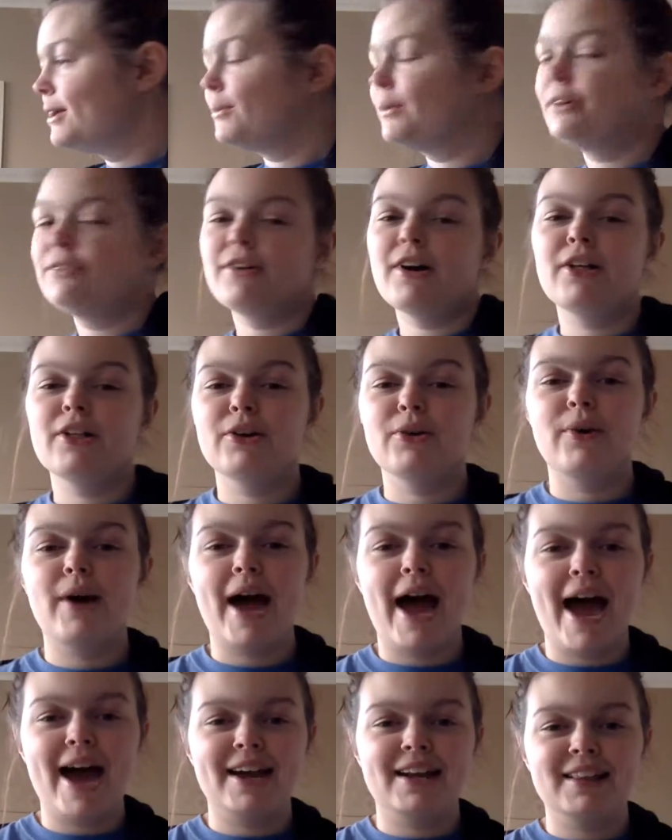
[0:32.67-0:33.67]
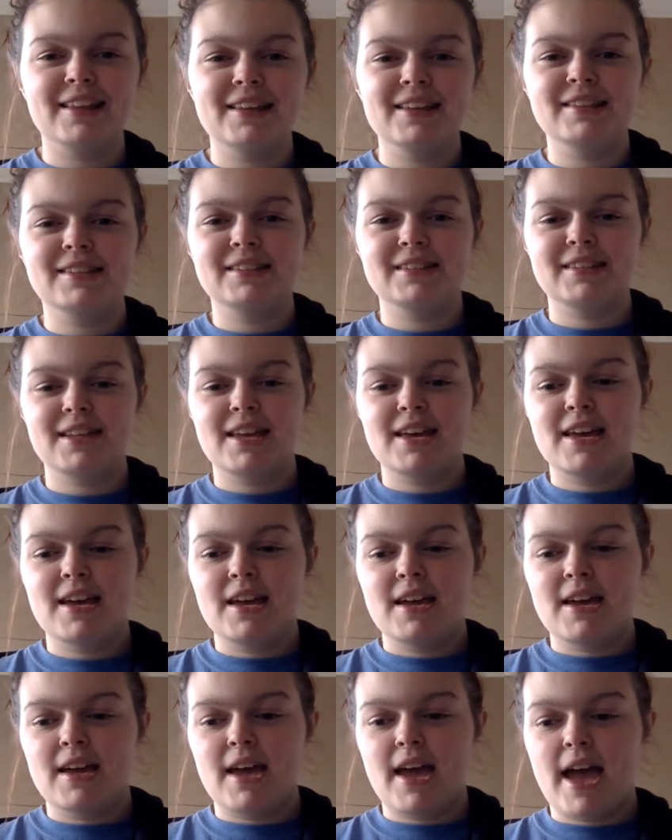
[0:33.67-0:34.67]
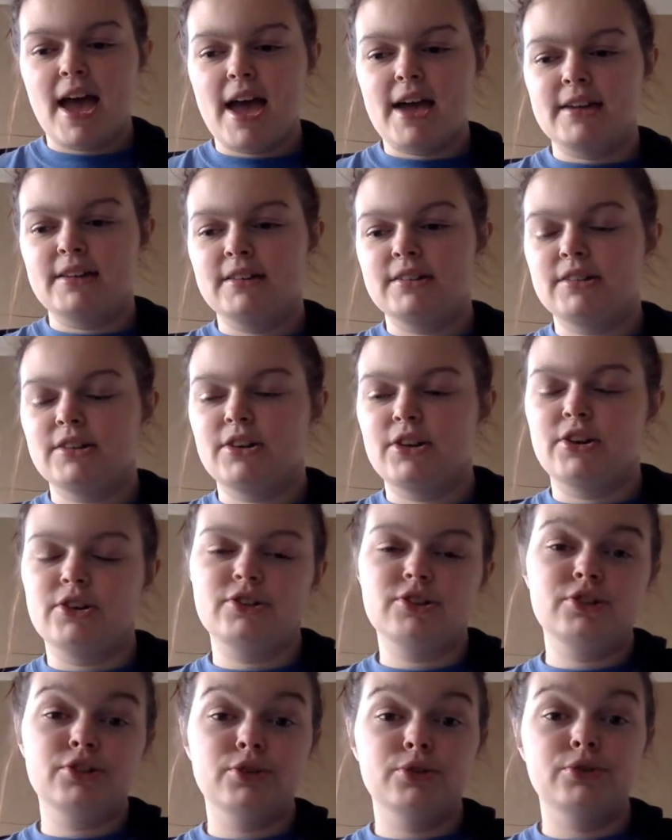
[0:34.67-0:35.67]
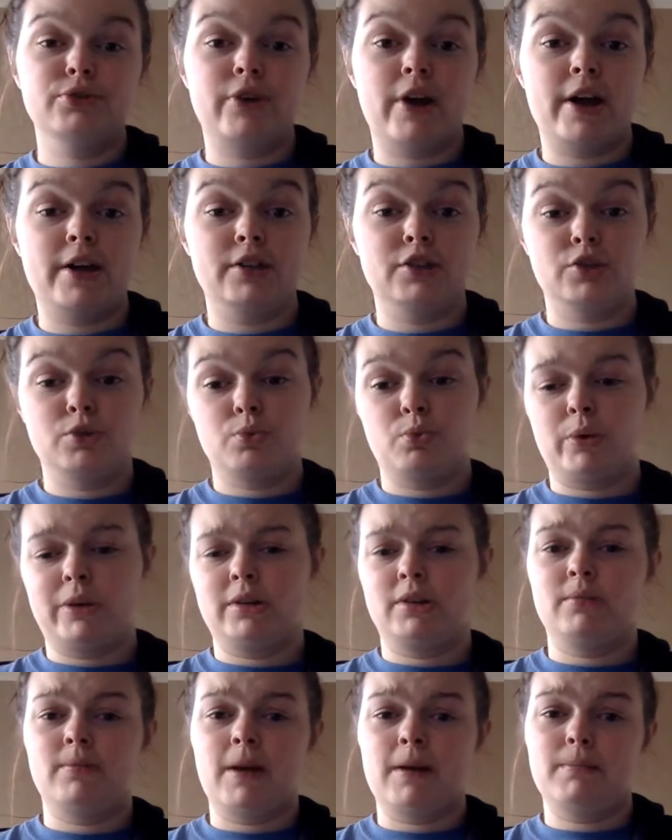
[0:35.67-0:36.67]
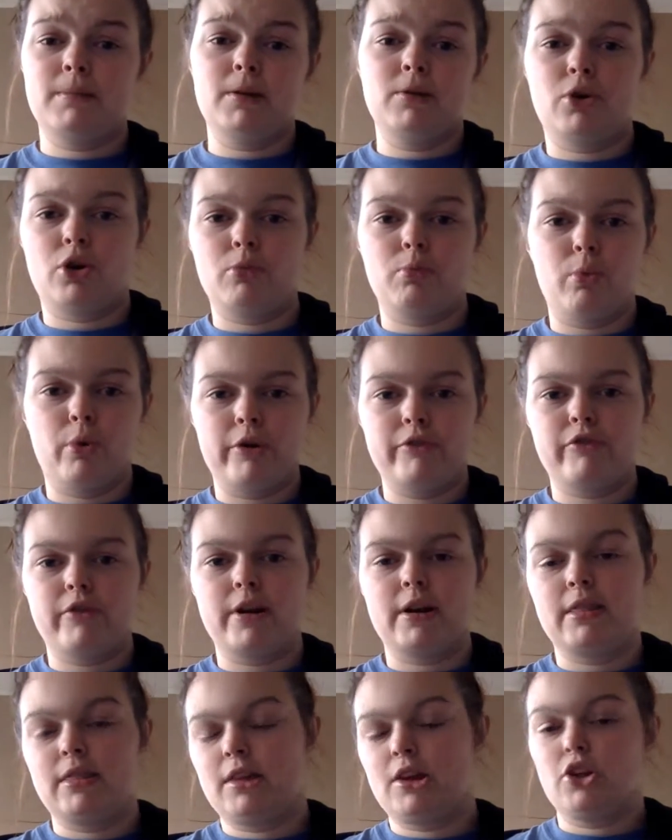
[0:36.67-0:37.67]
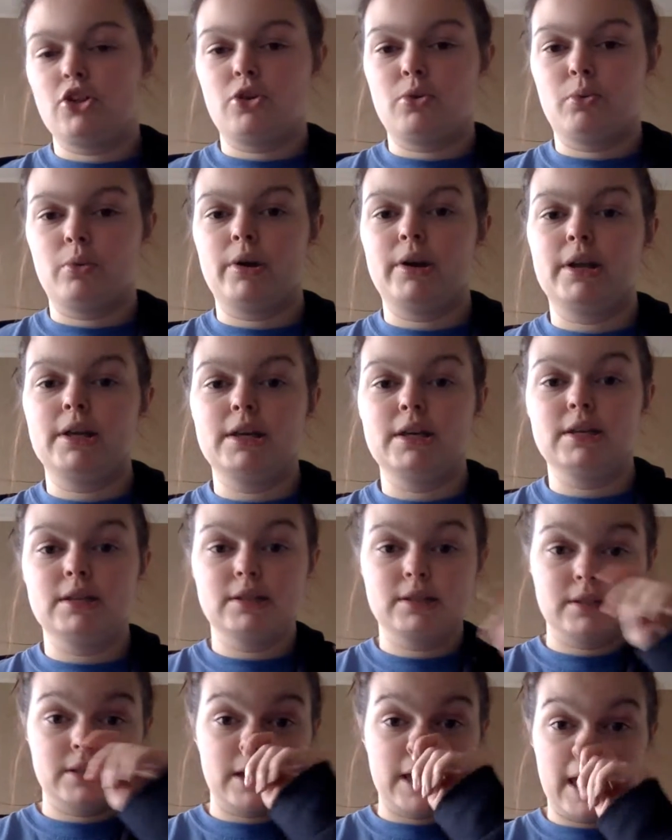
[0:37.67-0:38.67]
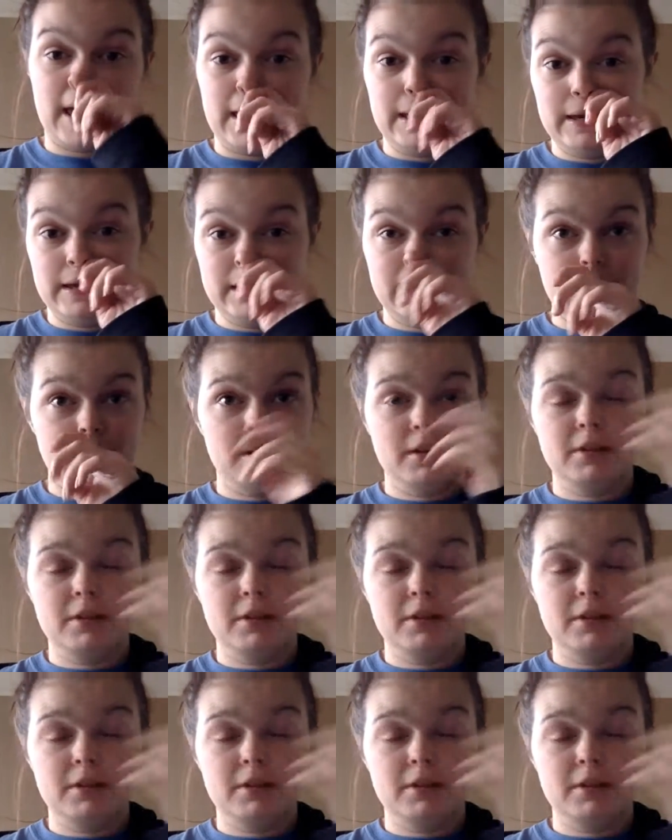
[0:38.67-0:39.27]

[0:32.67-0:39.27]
We follow Adelice and her two friends. One might be her boyfriend, and the other one is a